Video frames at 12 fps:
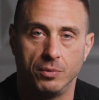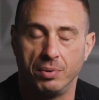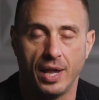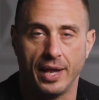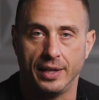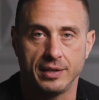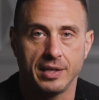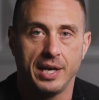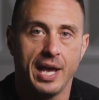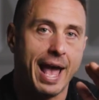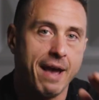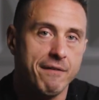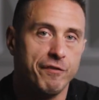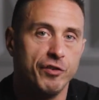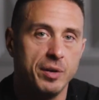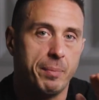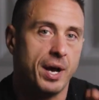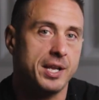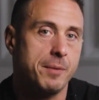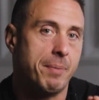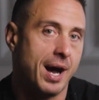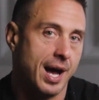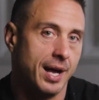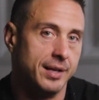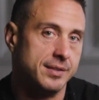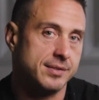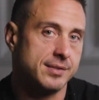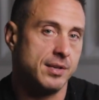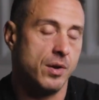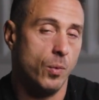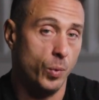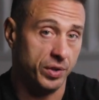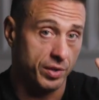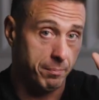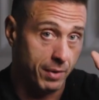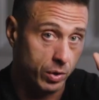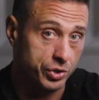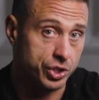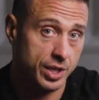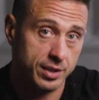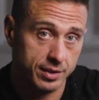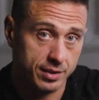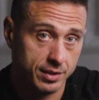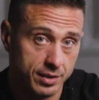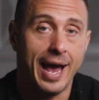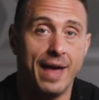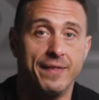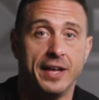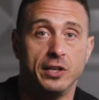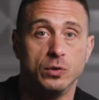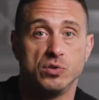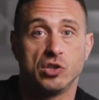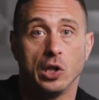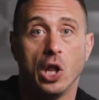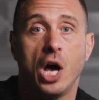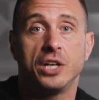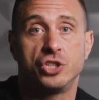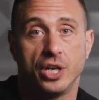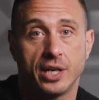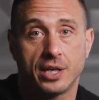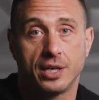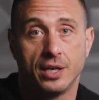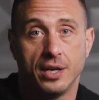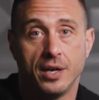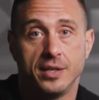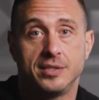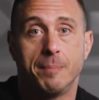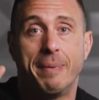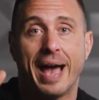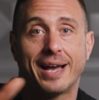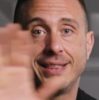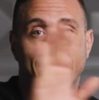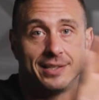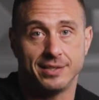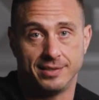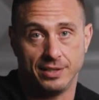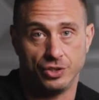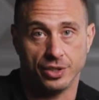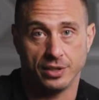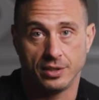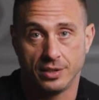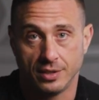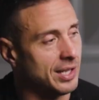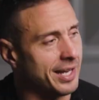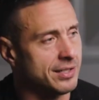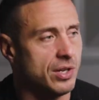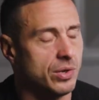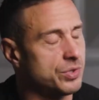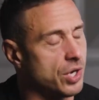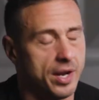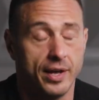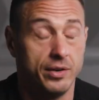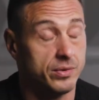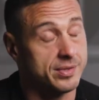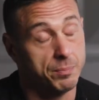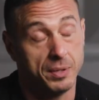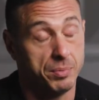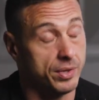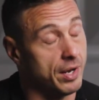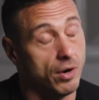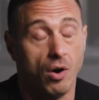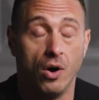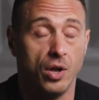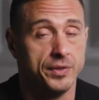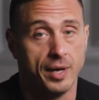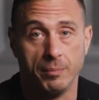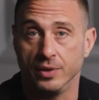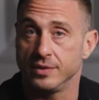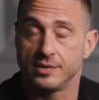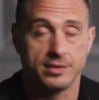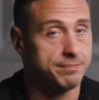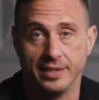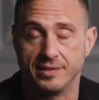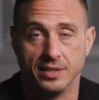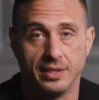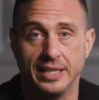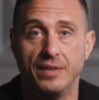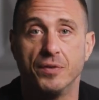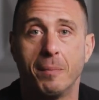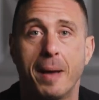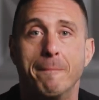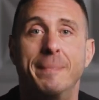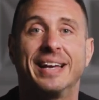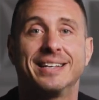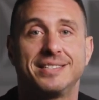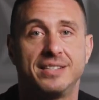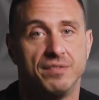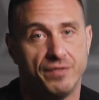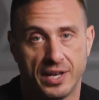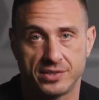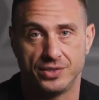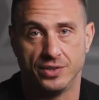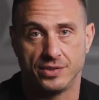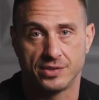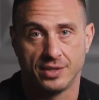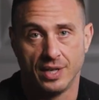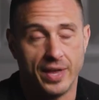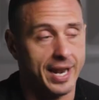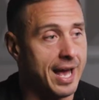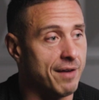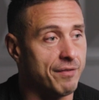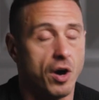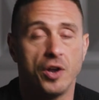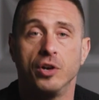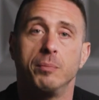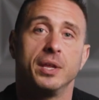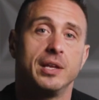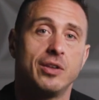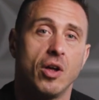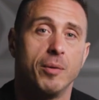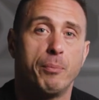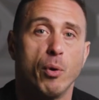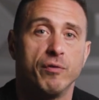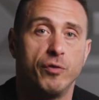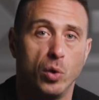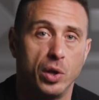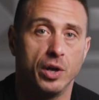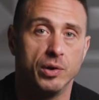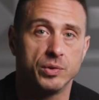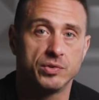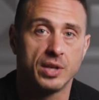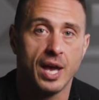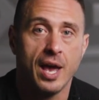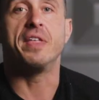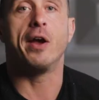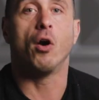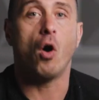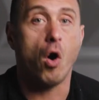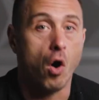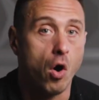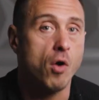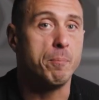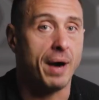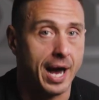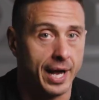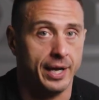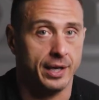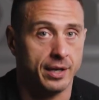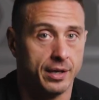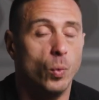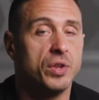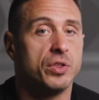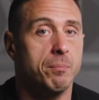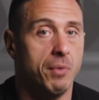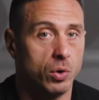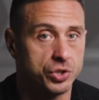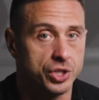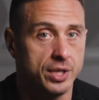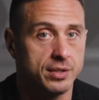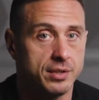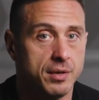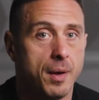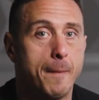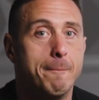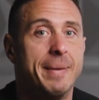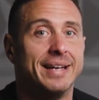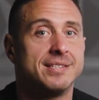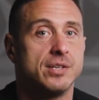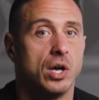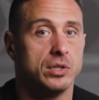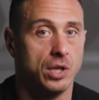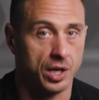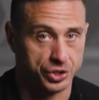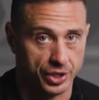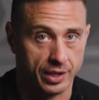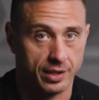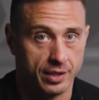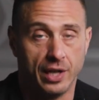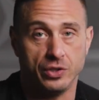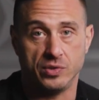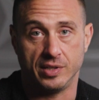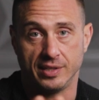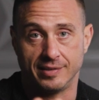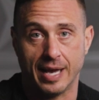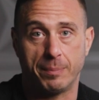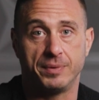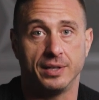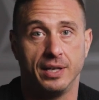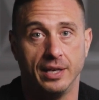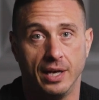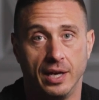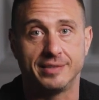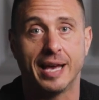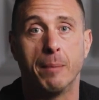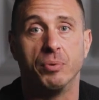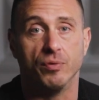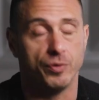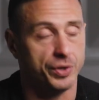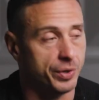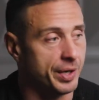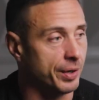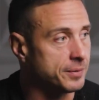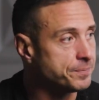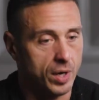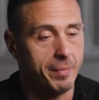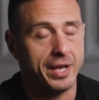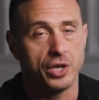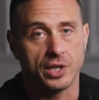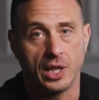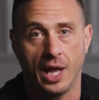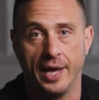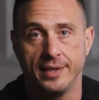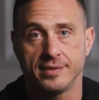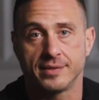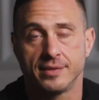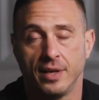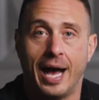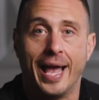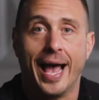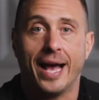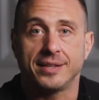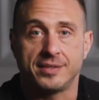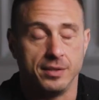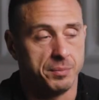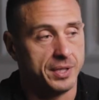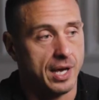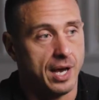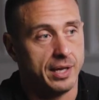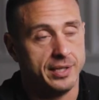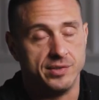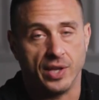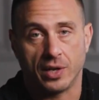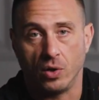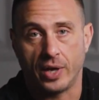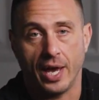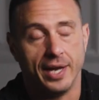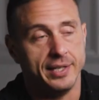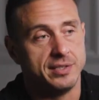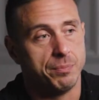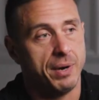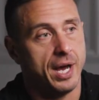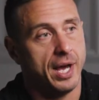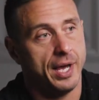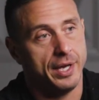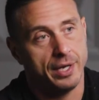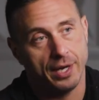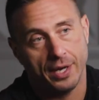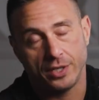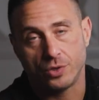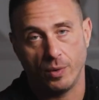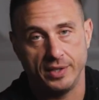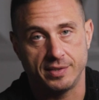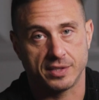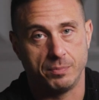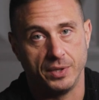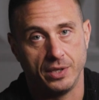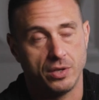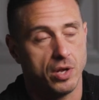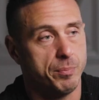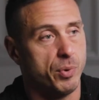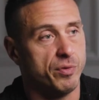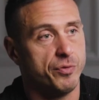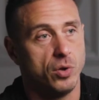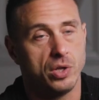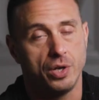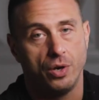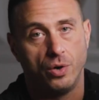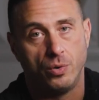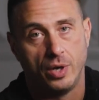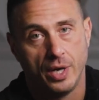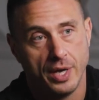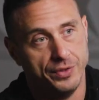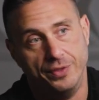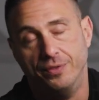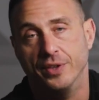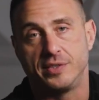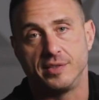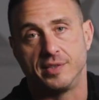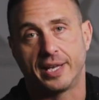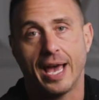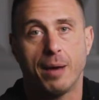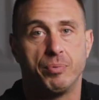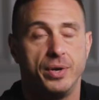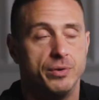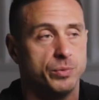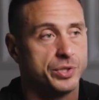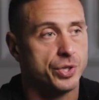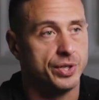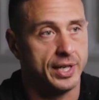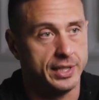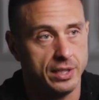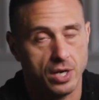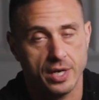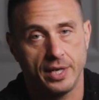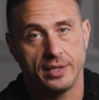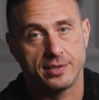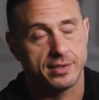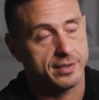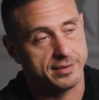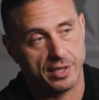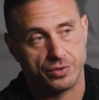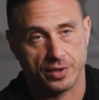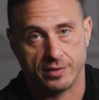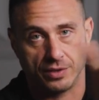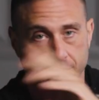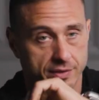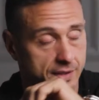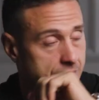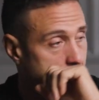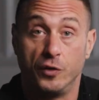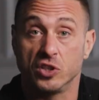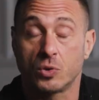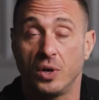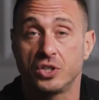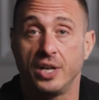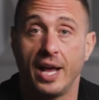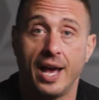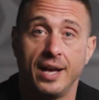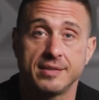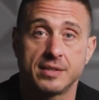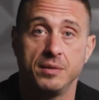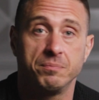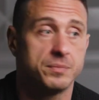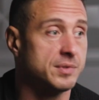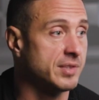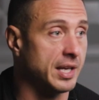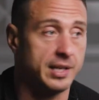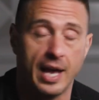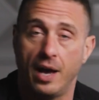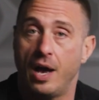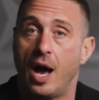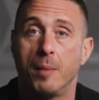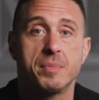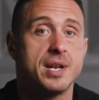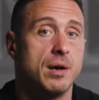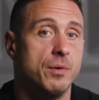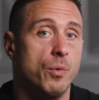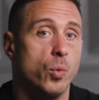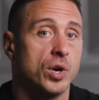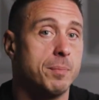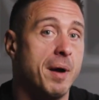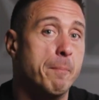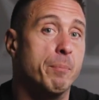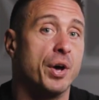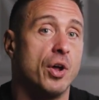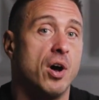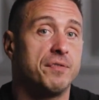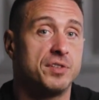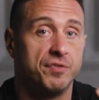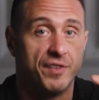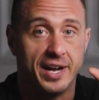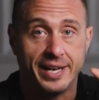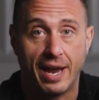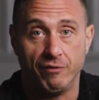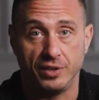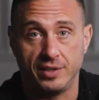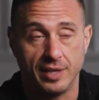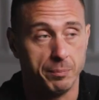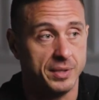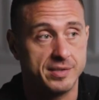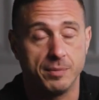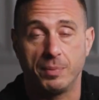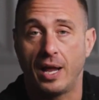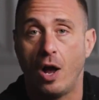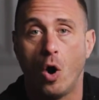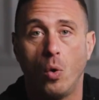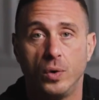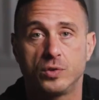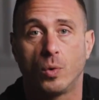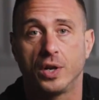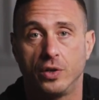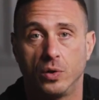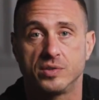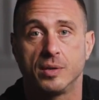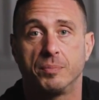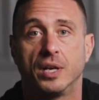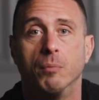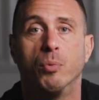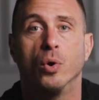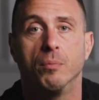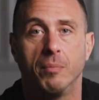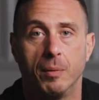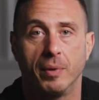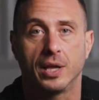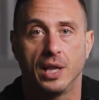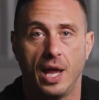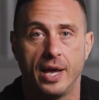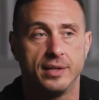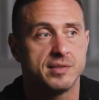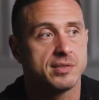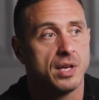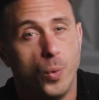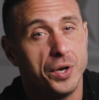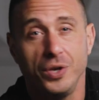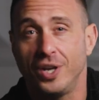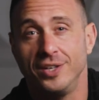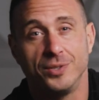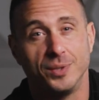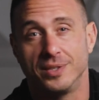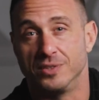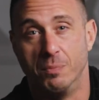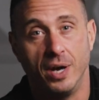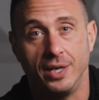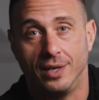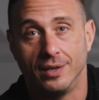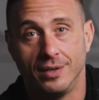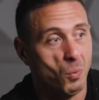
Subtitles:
on the planet. Everybody buys with emotion and they use logic to back that decision. You're like, no, Sean, I know some people that are all numbers. Listen, even my biggest investors that have $100 million portfolios, they are all buying with emotion based on logic. And I'll use an example for you here. One of my good clients, I asked him, he's like, okay, I need to buy $26 million portfolio. This is the cap rate and return I need on it, et cetera, et cetera, et cetera. First question I ask him is like, yeah, I'm gonna work my butt off to find everything that meets it, but I always wanna know something important about my clients. What are you gonna do with this money?